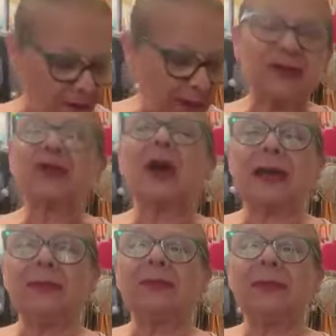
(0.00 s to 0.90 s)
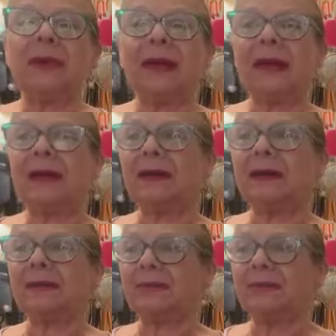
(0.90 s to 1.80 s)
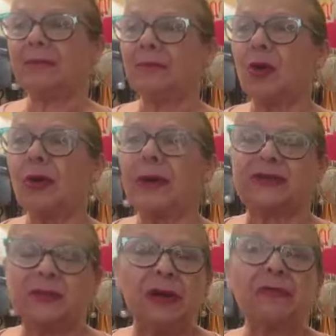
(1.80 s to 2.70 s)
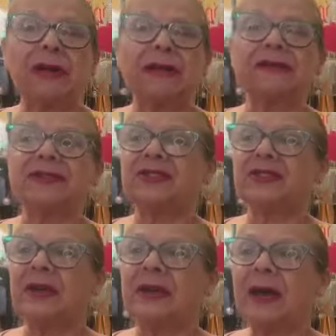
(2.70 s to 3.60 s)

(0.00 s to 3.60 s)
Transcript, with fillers: with time and more experience,